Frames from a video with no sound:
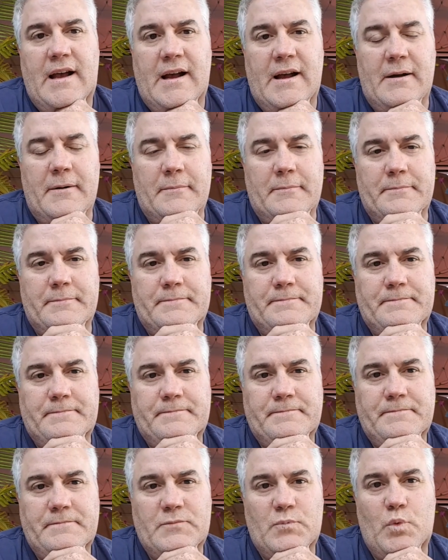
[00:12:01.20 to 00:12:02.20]
Um,
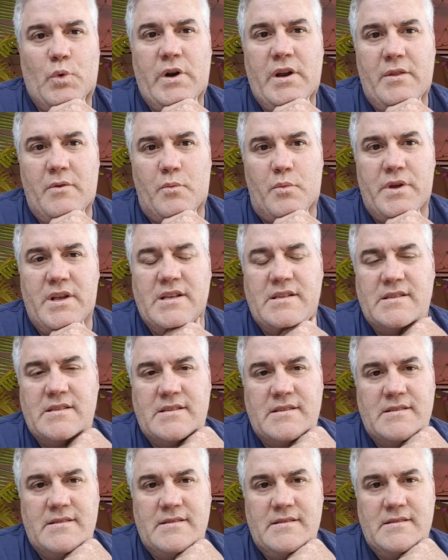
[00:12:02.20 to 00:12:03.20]
one of the
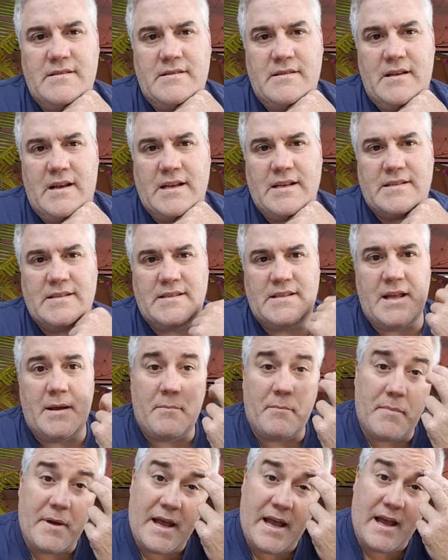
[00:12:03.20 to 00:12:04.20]
reasons I
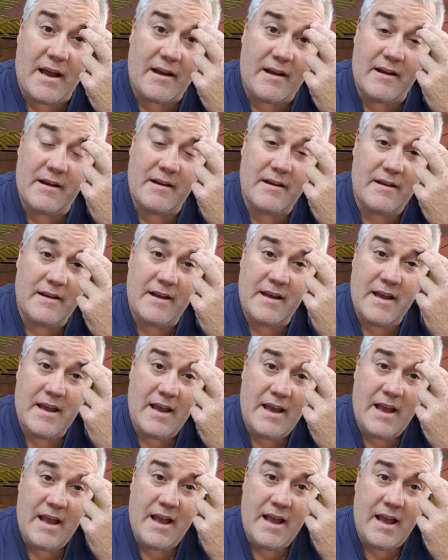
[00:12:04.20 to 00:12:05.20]
stepped back,
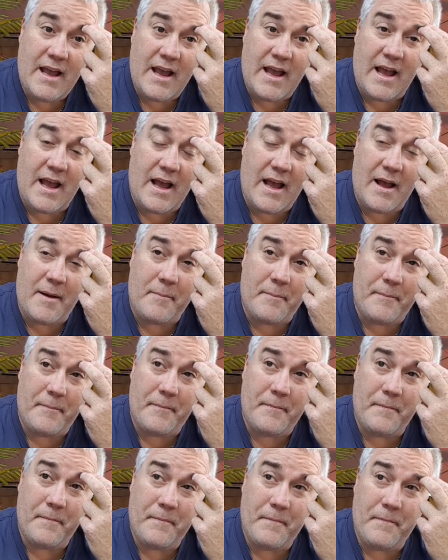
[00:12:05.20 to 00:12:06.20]
um,
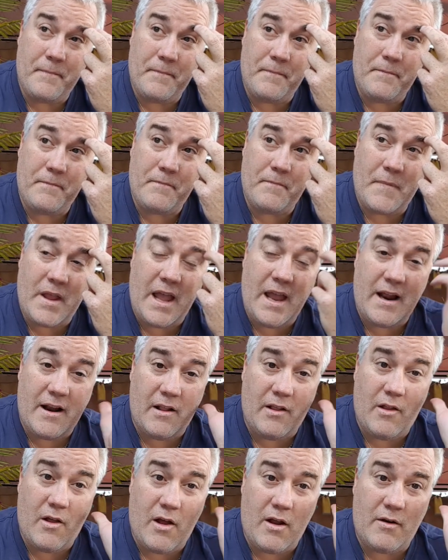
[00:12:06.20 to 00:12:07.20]
I had
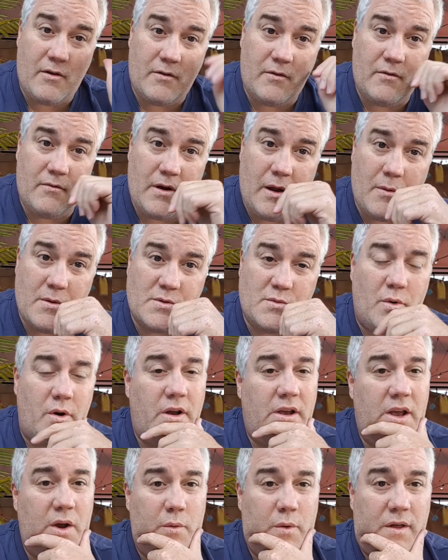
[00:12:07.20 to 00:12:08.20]
a lot I was
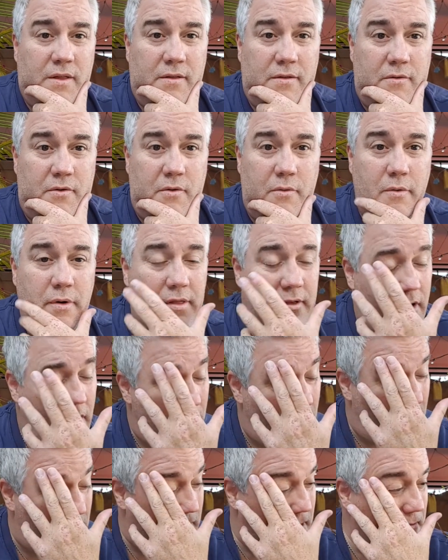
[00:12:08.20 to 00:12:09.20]
working with through with
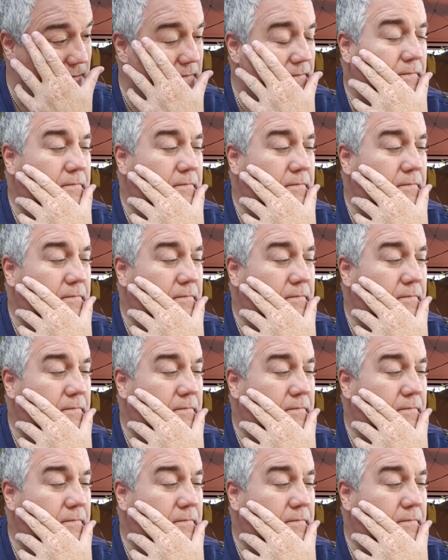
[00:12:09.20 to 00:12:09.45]
God,